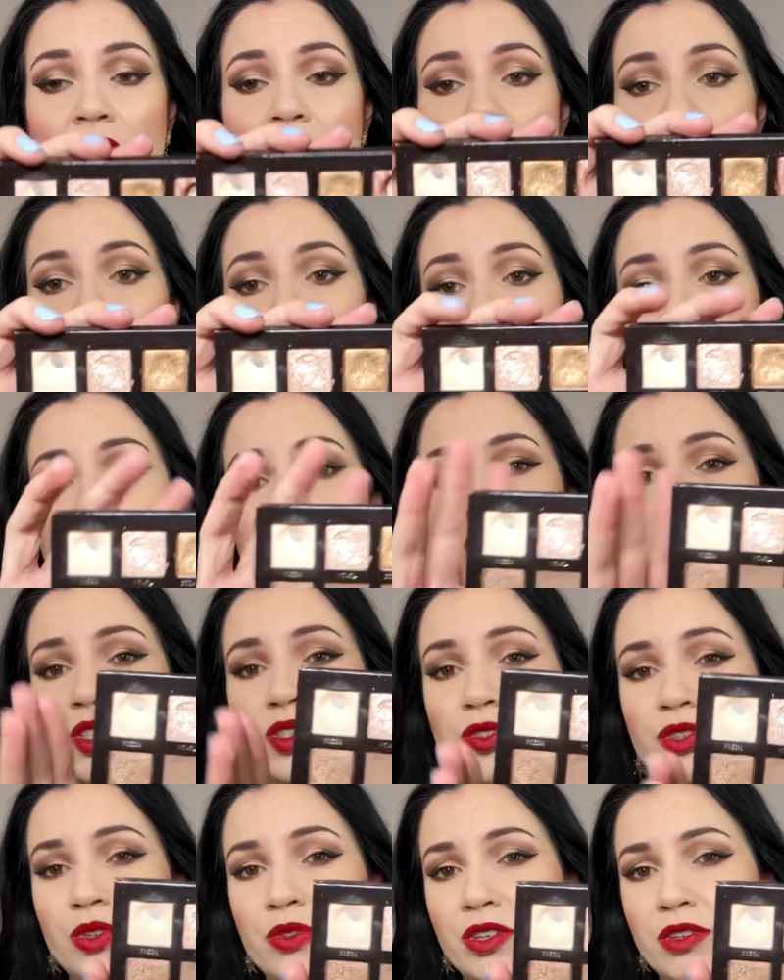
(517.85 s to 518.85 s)
Um, so
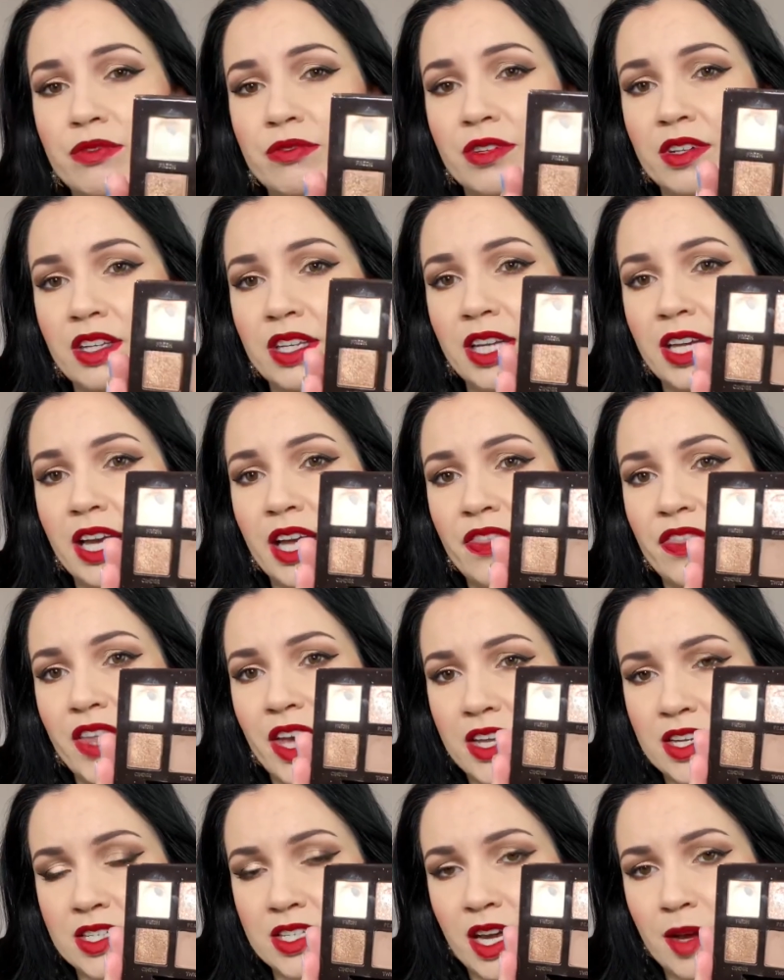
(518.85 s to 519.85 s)
you can really get
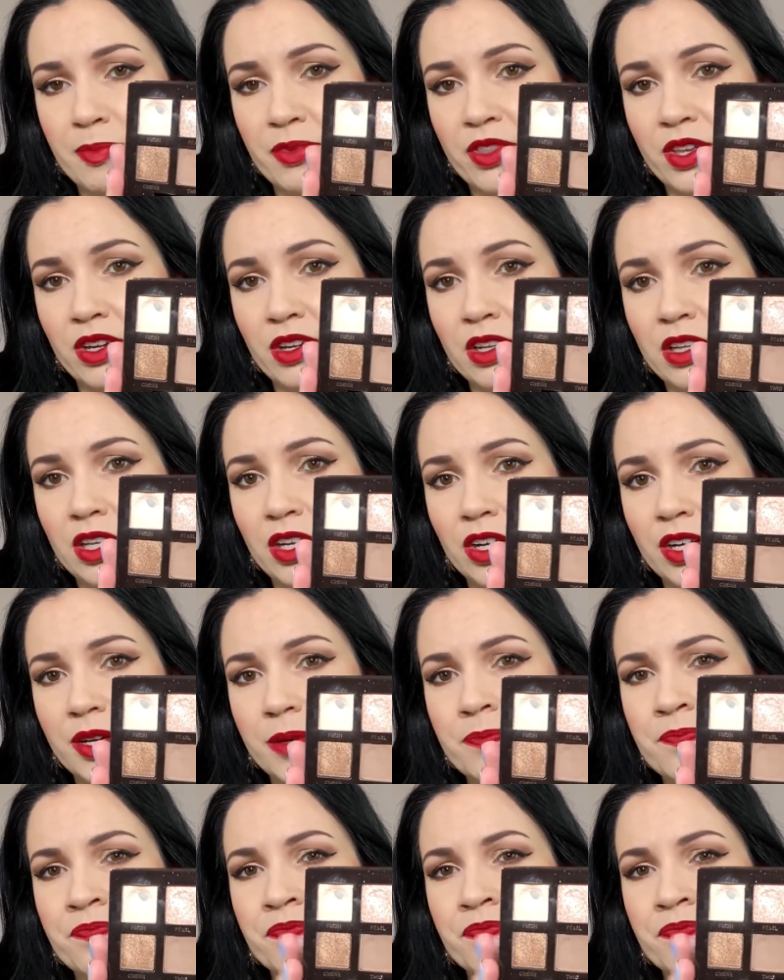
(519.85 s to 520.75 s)
that depth in a look.